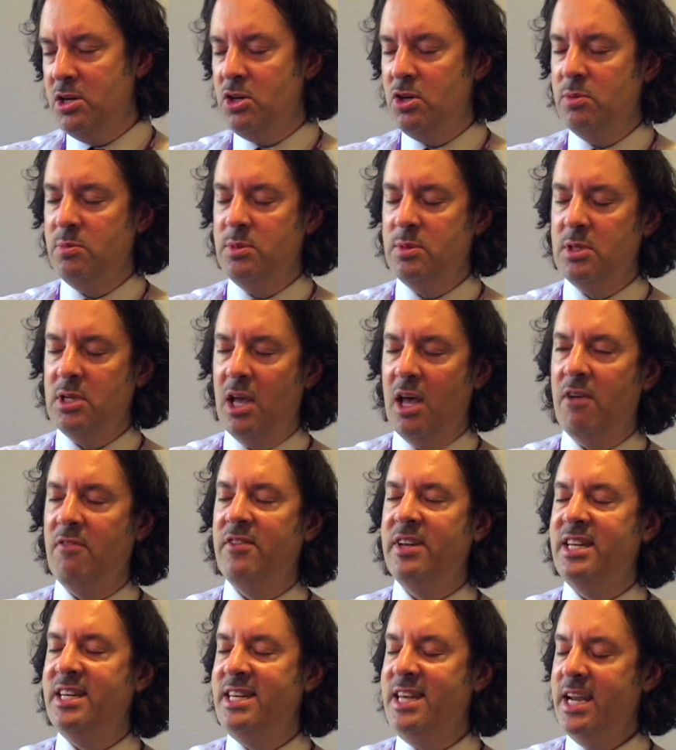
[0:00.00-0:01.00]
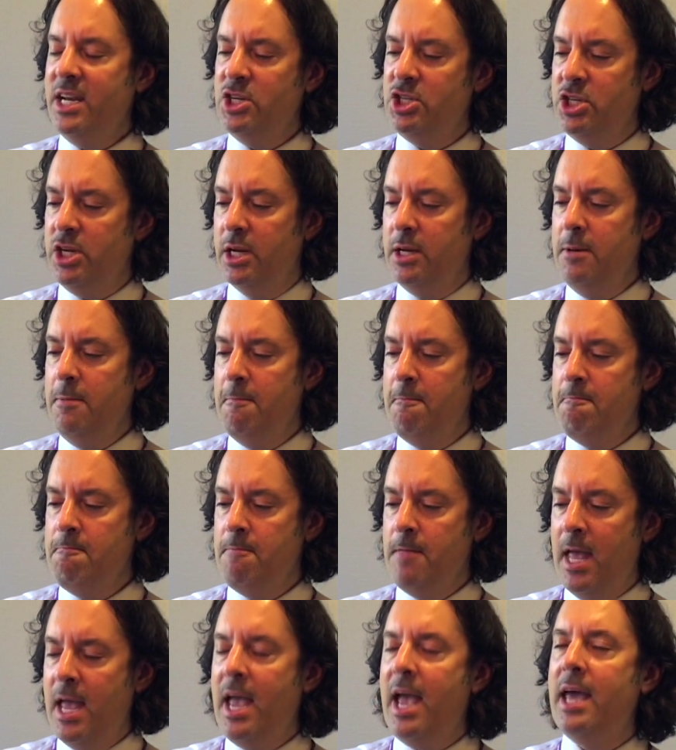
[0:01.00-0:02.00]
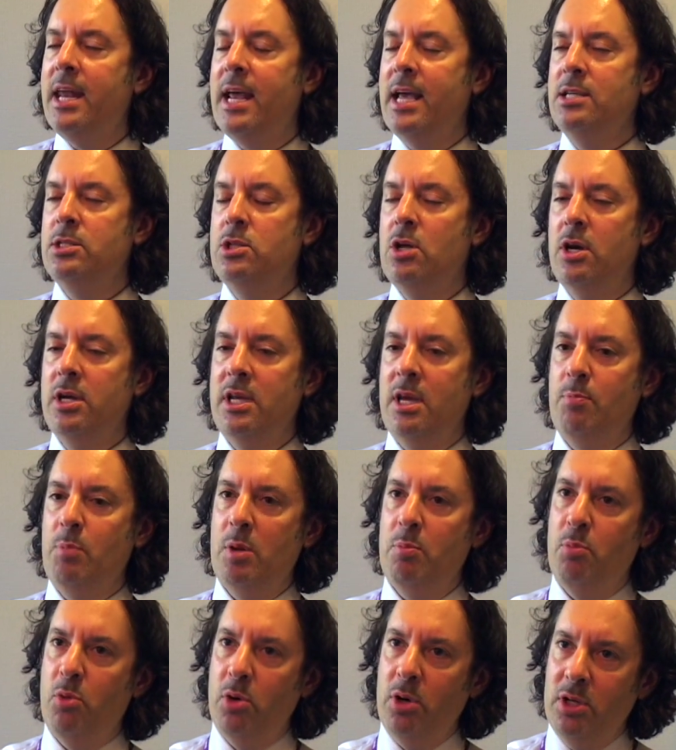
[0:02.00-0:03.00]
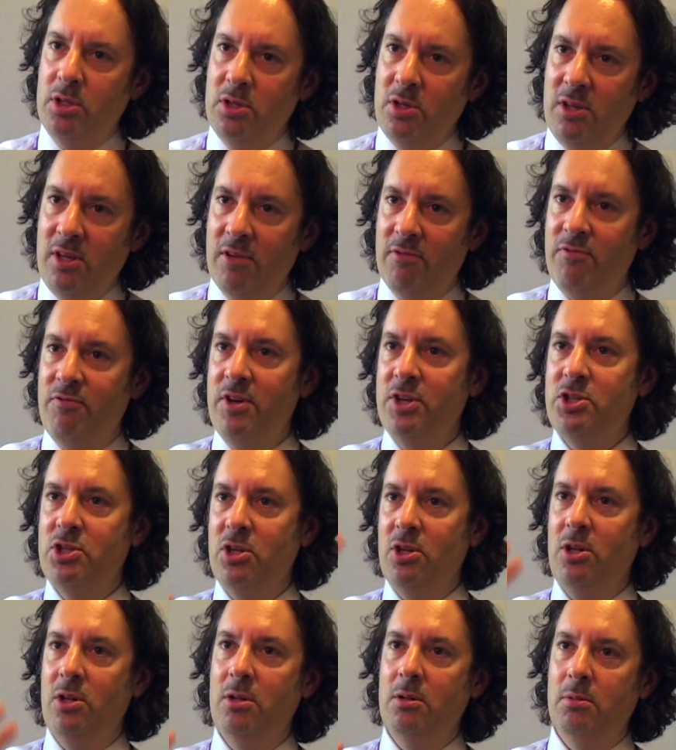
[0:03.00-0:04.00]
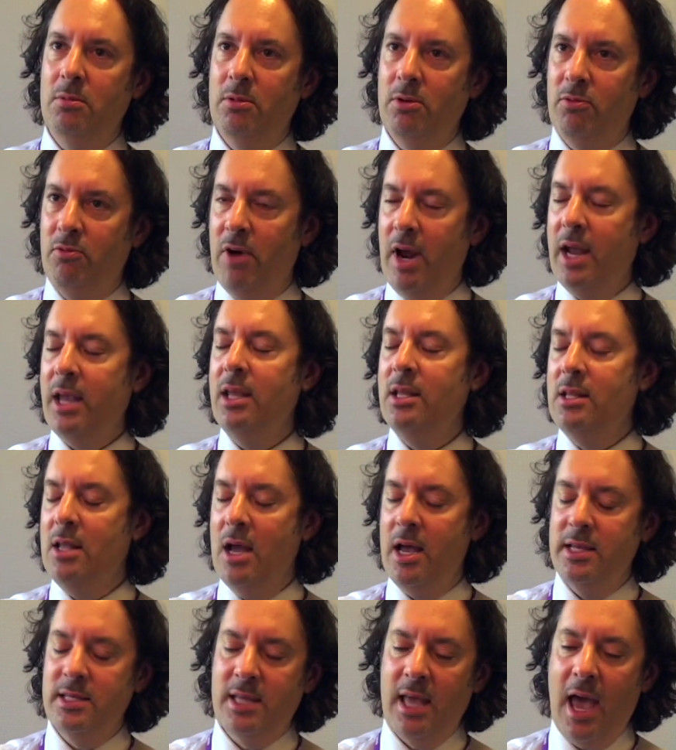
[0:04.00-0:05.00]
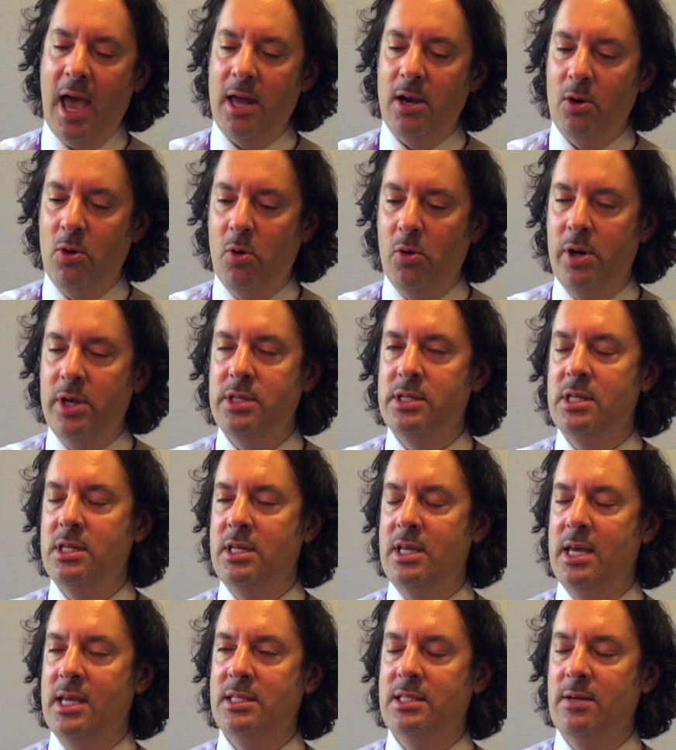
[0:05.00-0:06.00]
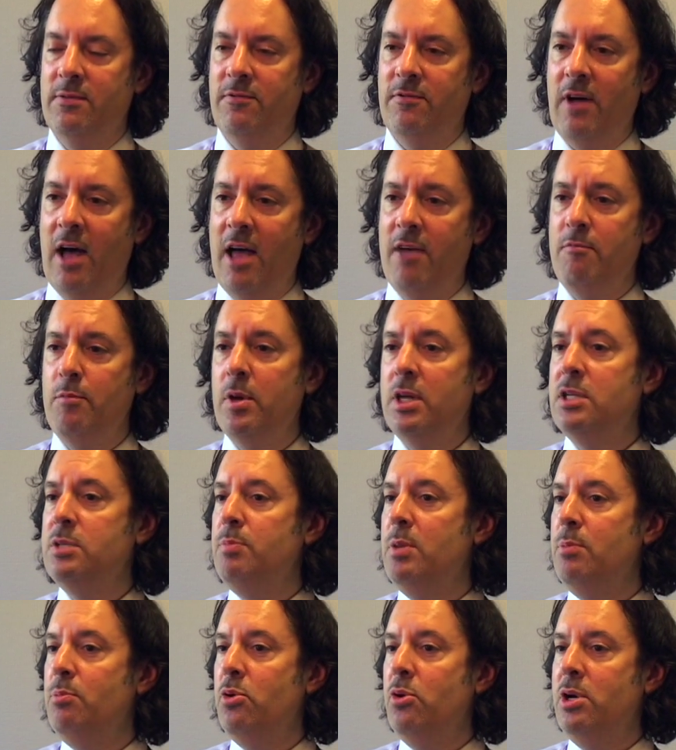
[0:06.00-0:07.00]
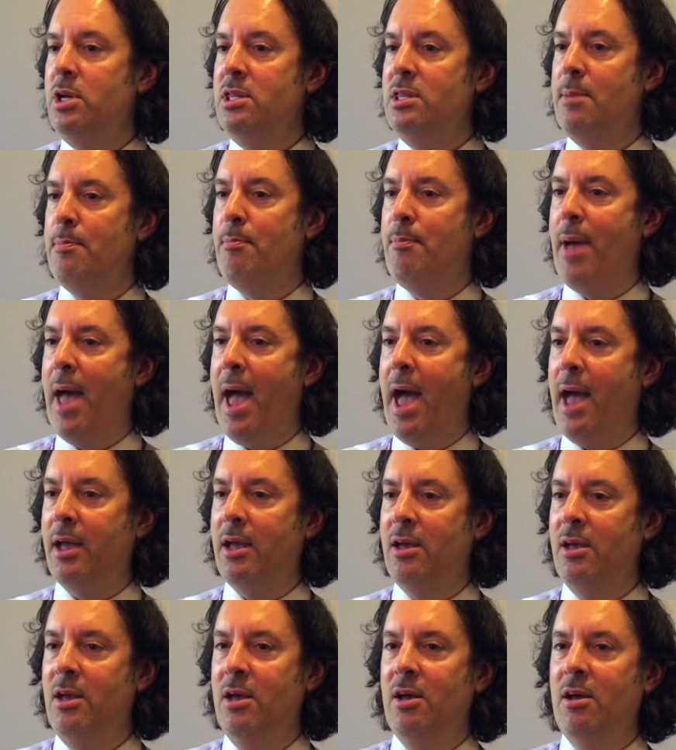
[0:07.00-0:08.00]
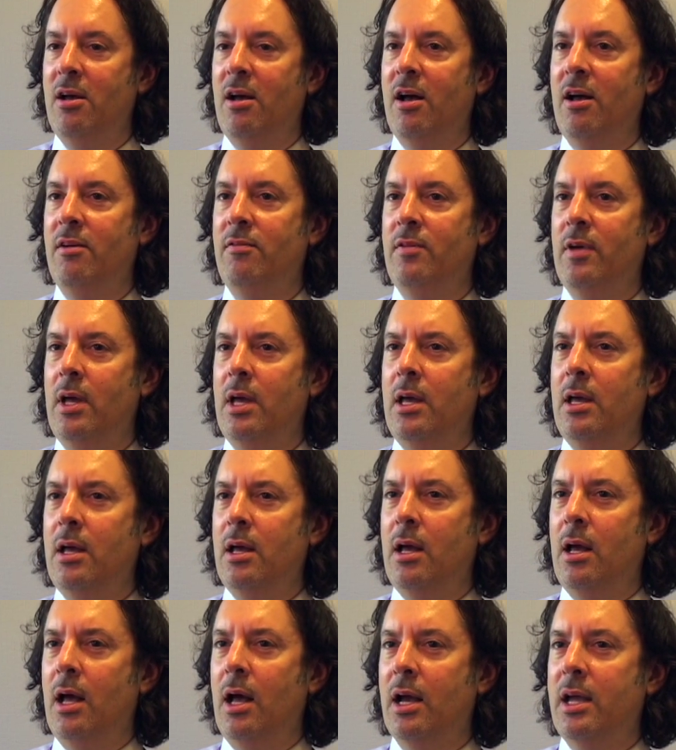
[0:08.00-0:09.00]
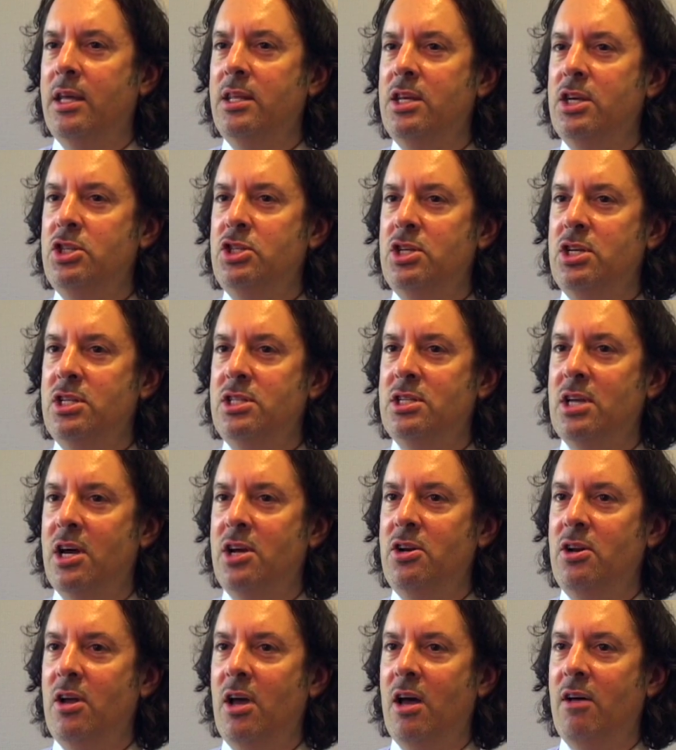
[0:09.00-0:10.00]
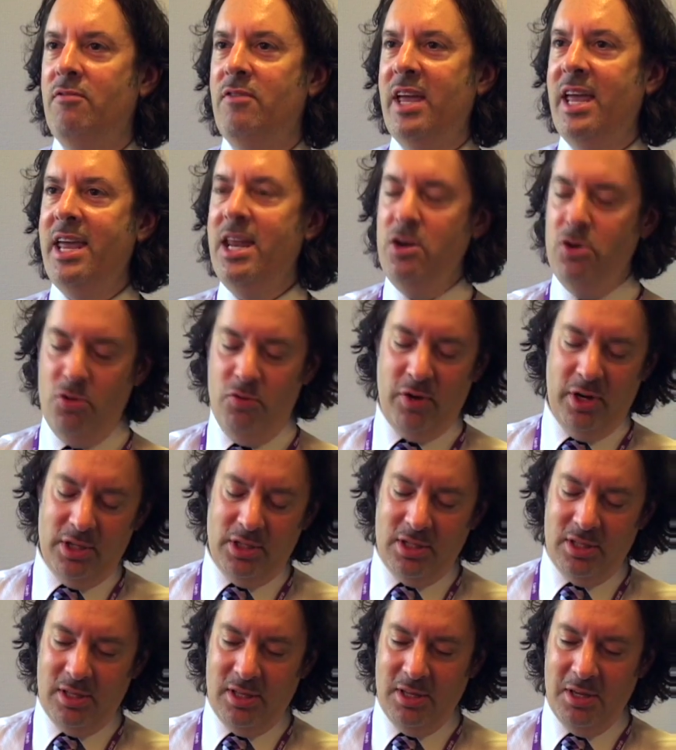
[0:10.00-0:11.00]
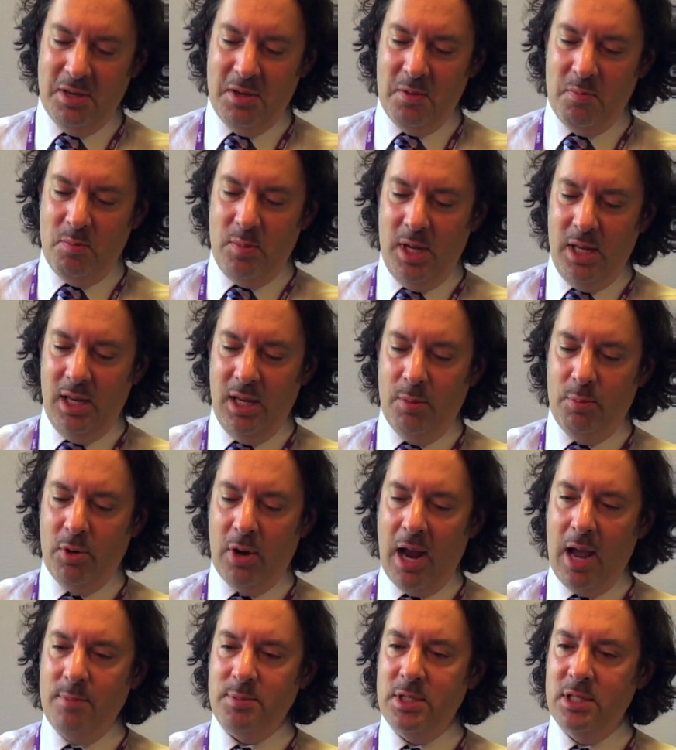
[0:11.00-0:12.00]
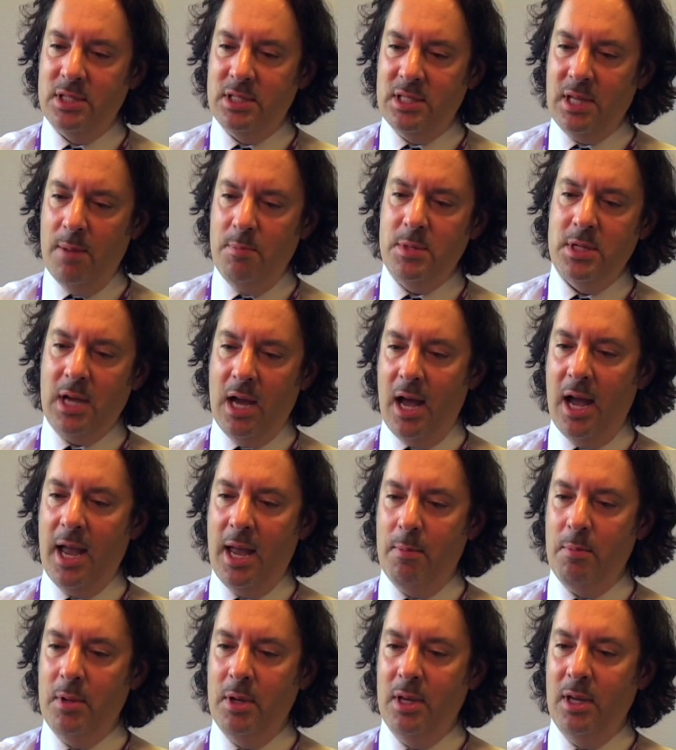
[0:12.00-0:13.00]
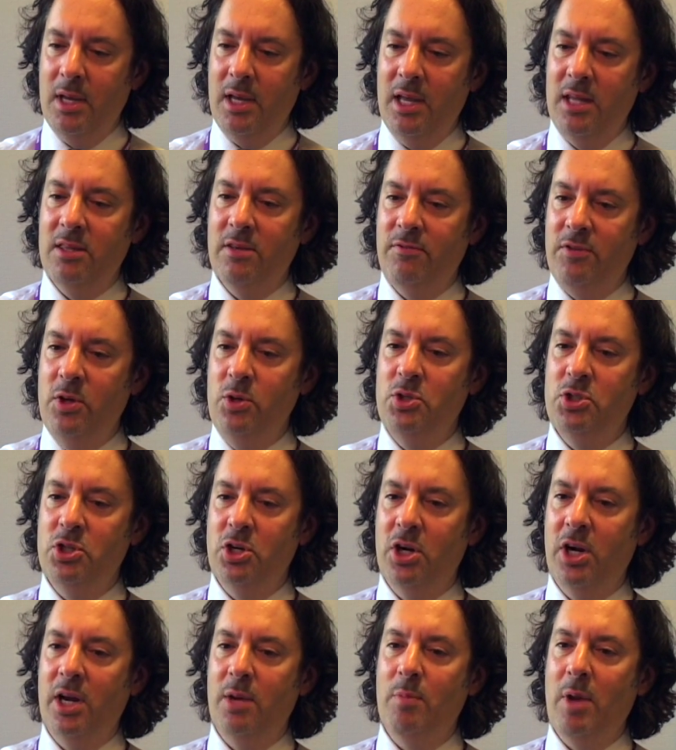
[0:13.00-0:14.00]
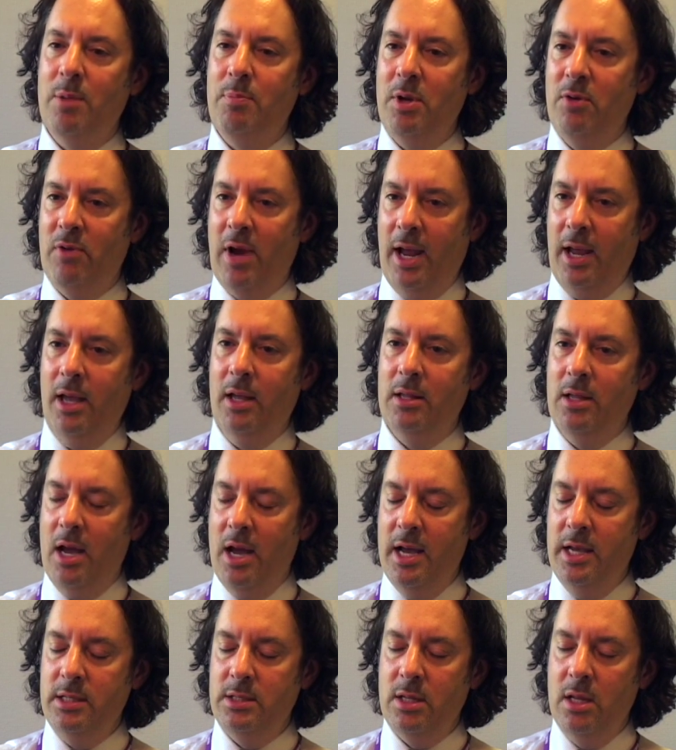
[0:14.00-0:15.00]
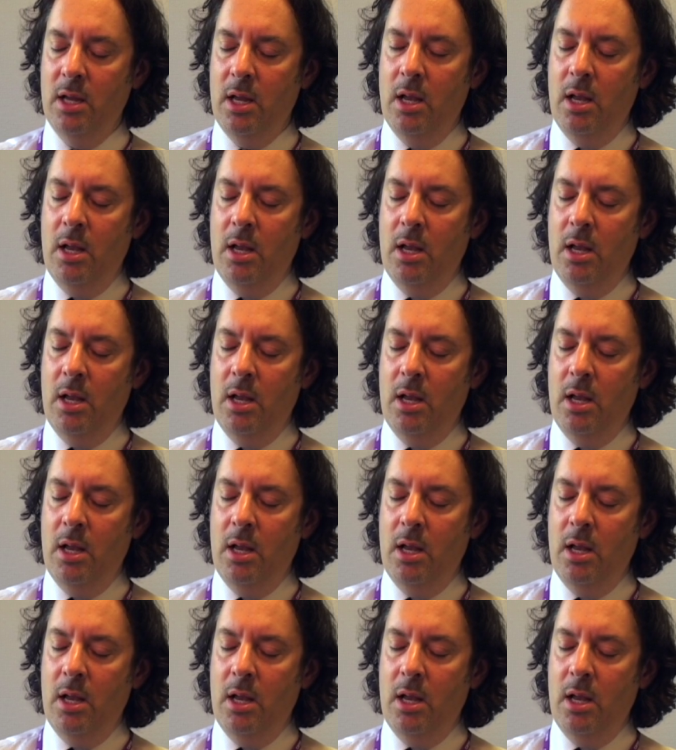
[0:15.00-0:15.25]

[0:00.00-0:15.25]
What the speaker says: in terms of addiction, it has not yet been put into the official recognized categories in DSM-5, but it's been put in the back of conditions of interest, meaning perhaps at some time in the future it might be recognized.